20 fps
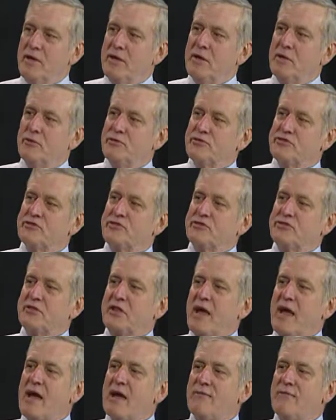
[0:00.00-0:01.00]
Hills
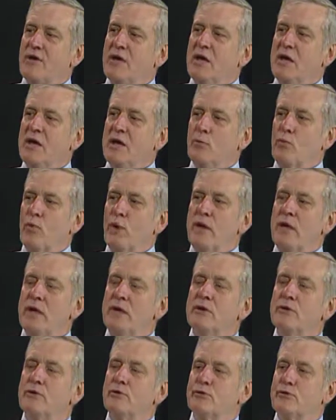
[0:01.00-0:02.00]
staff
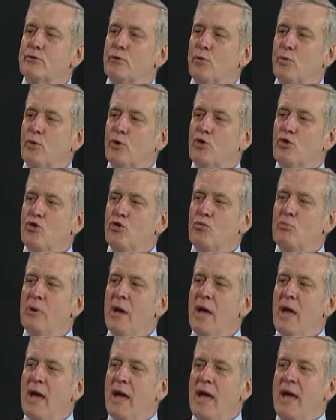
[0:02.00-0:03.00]
re-entered the room,
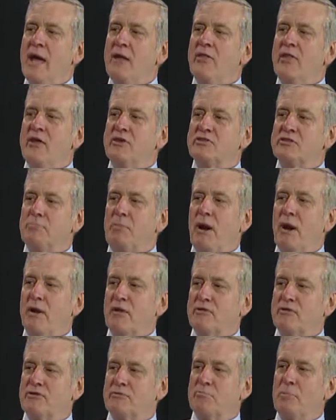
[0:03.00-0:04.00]
and they
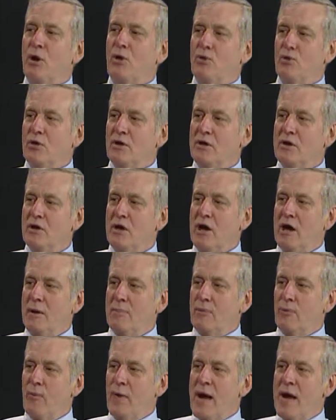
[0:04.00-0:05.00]
spotted smoke
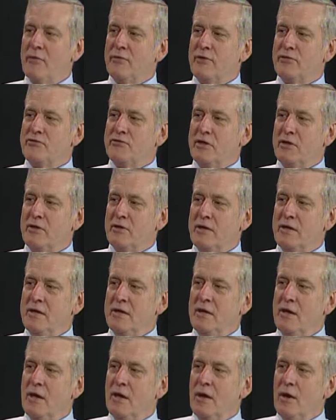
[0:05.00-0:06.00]
up around the ceiling.